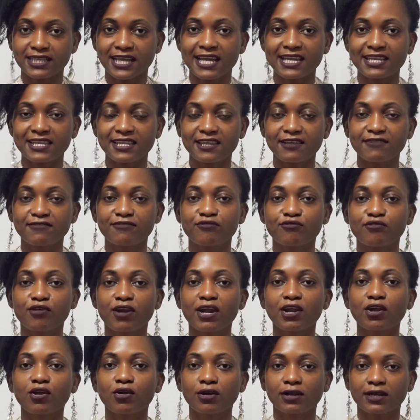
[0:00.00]
and they've
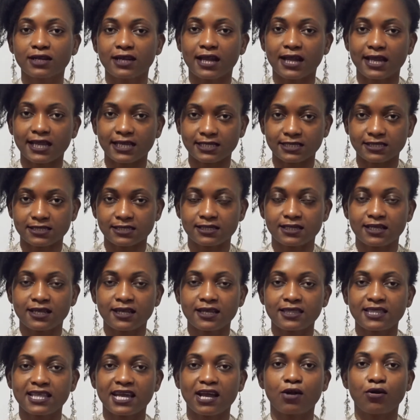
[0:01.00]
recognized
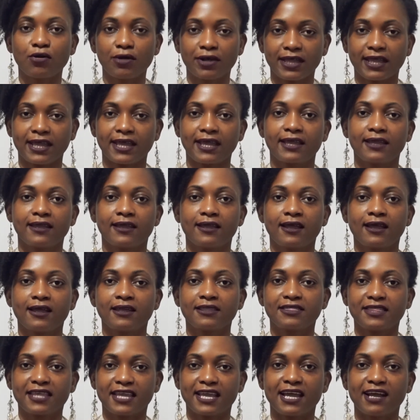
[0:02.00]
that, okay,
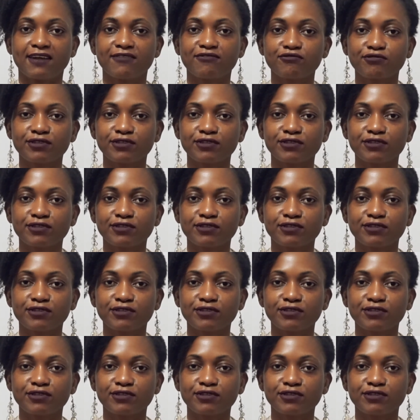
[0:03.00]
they have